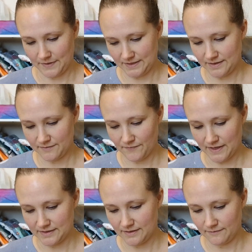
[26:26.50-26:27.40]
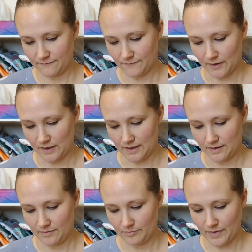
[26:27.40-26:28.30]
This is Festive
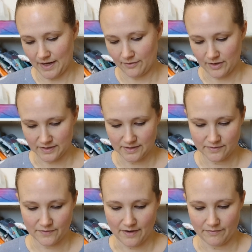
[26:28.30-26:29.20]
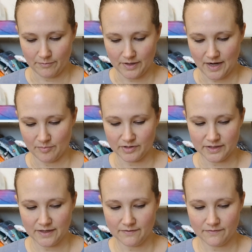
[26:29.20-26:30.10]
Fawn by Cross Stitch for Everyone. I
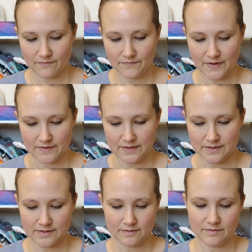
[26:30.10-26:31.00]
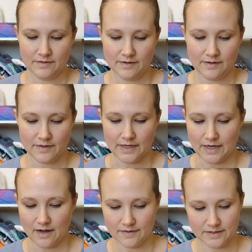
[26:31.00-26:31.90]
believe that I
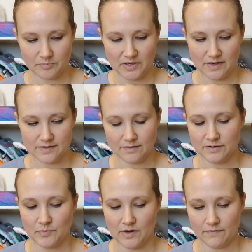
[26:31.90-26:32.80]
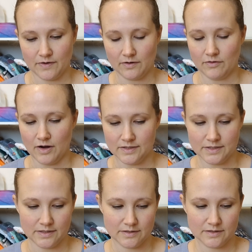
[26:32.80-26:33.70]
got this because I was part of a cross
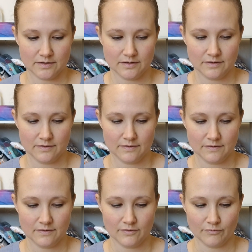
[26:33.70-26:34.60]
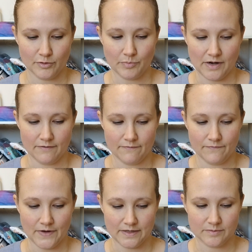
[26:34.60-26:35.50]
stitch group on
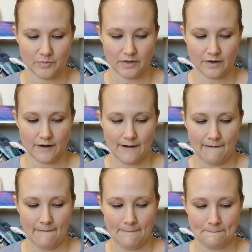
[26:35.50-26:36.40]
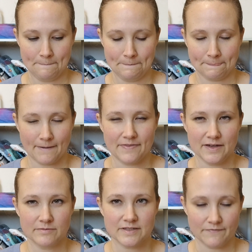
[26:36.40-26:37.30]
Facebook. I
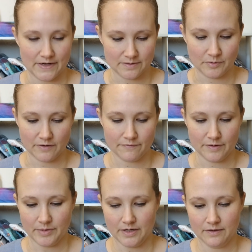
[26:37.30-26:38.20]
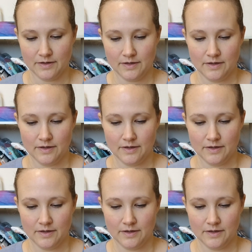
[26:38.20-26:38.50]
think it was a Facebook freebie.